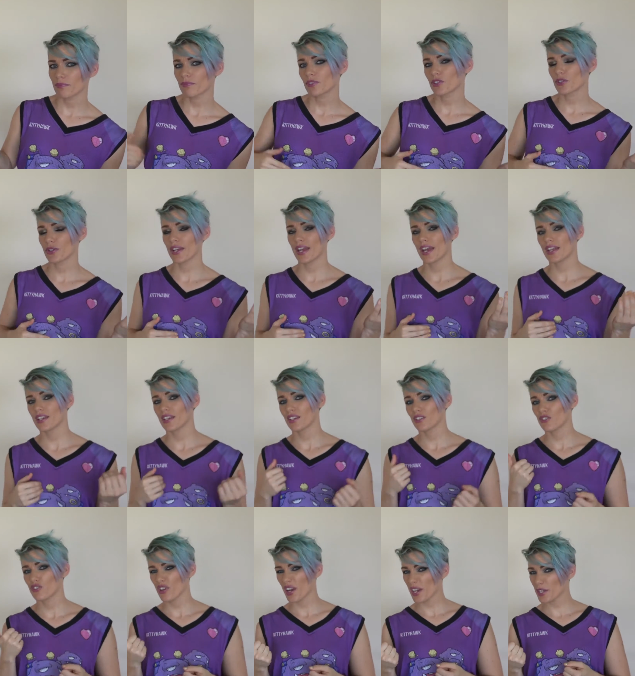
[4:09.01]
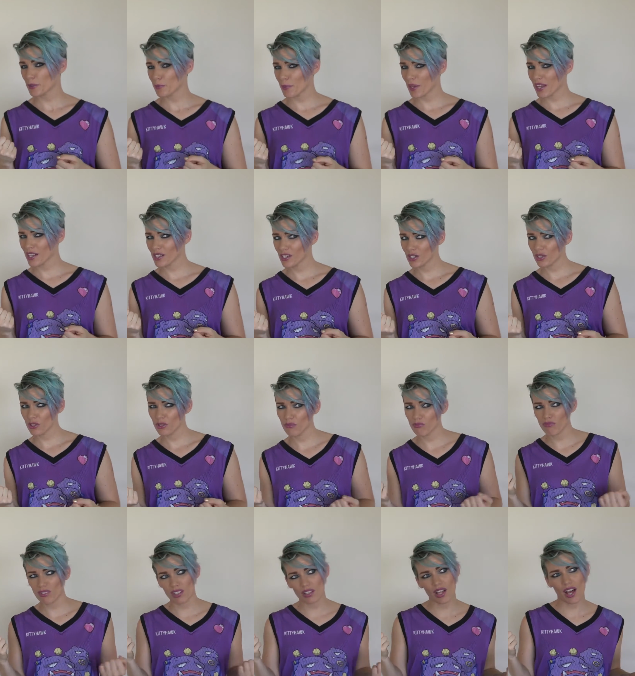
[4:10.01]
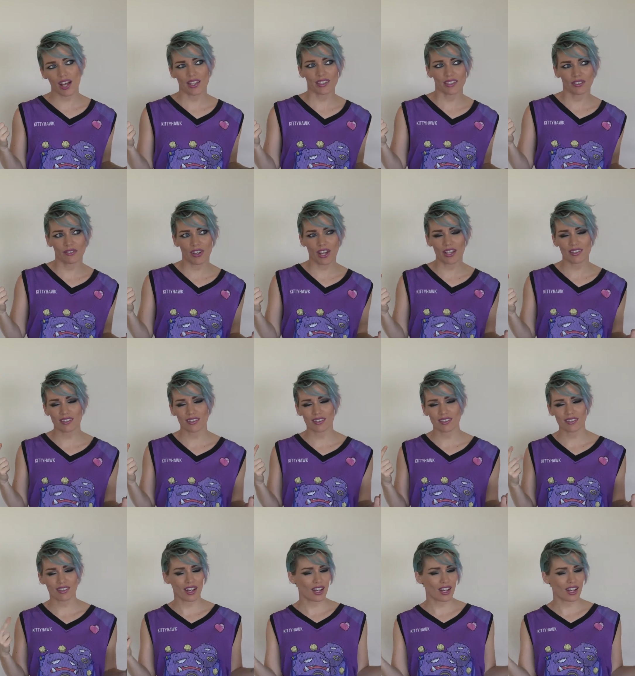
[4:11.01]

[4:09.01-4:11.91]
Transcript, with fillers: created Crash Bandicoot, The Last of Us,